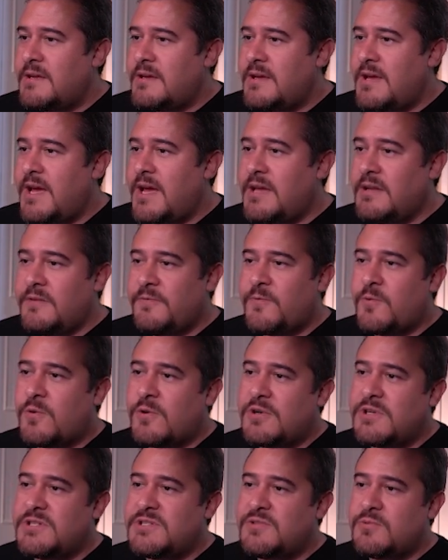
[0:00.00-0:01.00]
And of
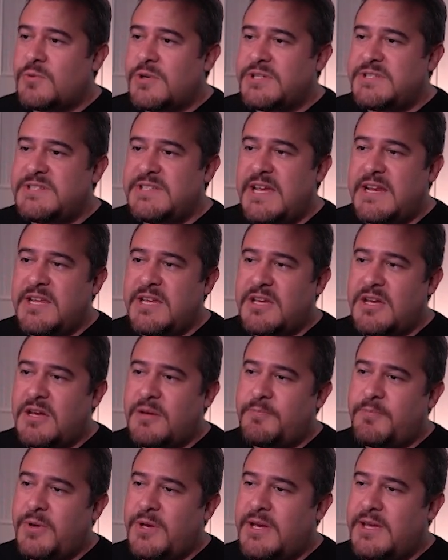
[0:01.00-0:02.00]
course, we're setting
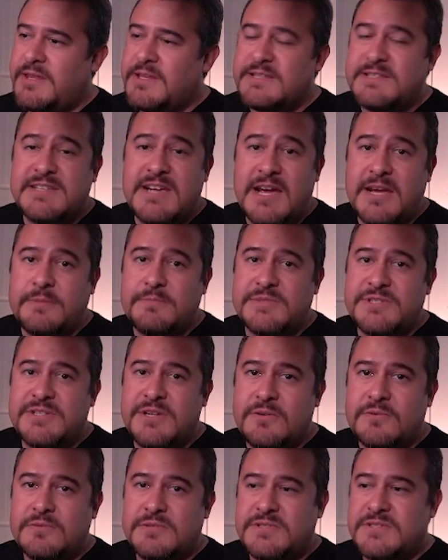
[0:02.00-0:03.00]
up uh, the time
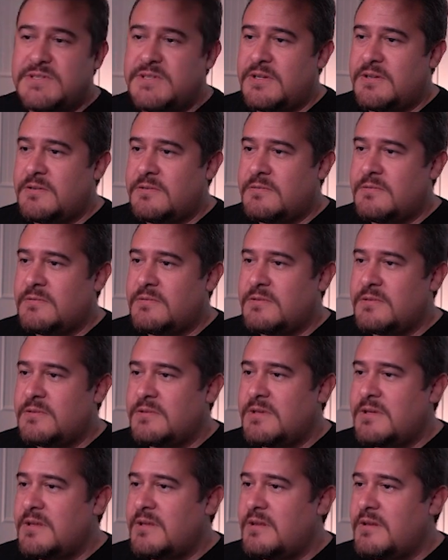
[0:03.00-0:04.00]
zone, so
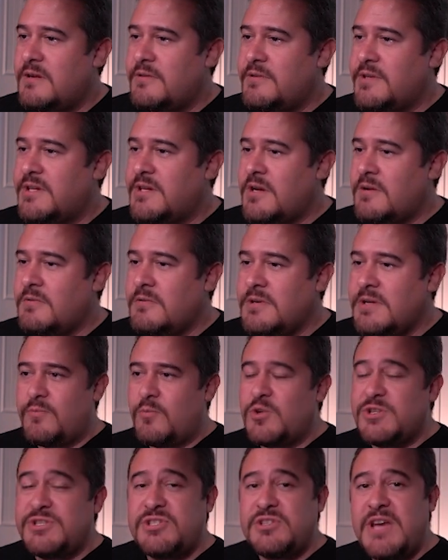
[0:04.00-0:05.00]
there we go.
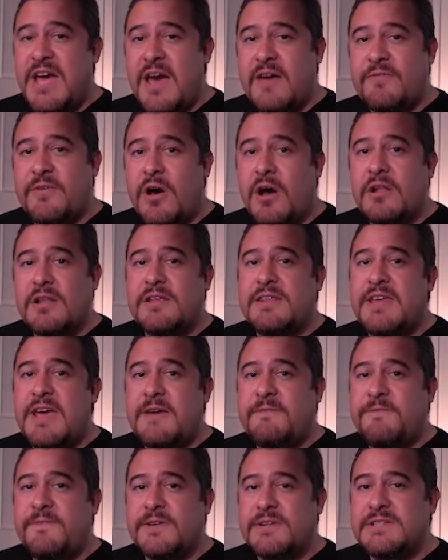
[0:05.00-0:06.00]
Once you have all of
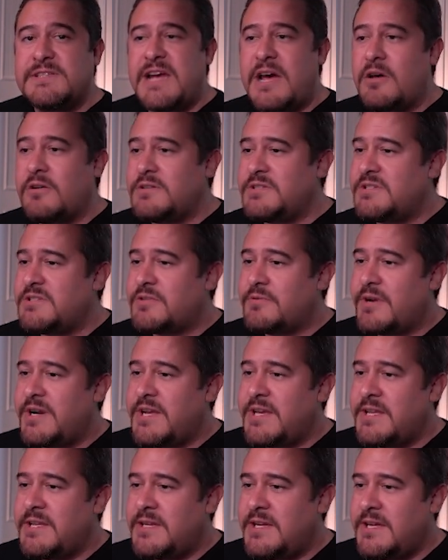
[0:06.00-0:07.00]
that filled out, just go right
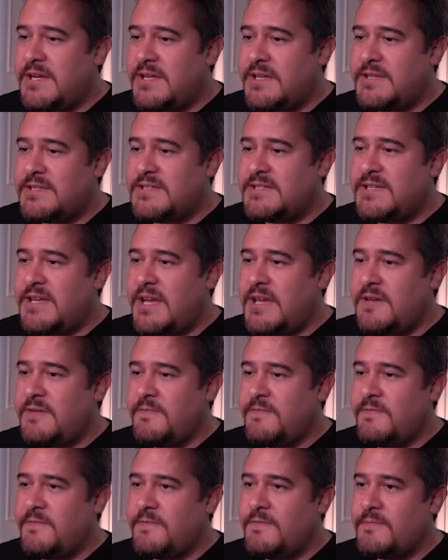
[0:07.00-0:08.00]
ahead and hit
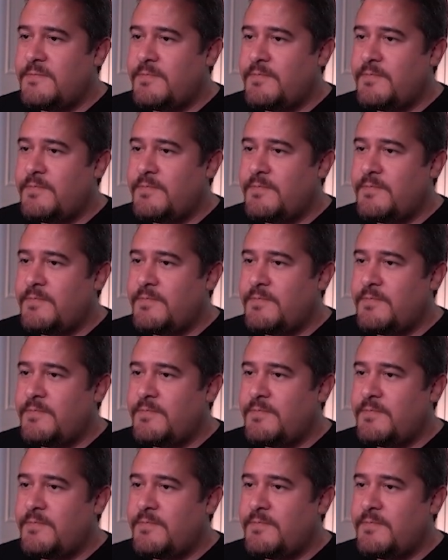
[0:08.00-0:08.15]
save.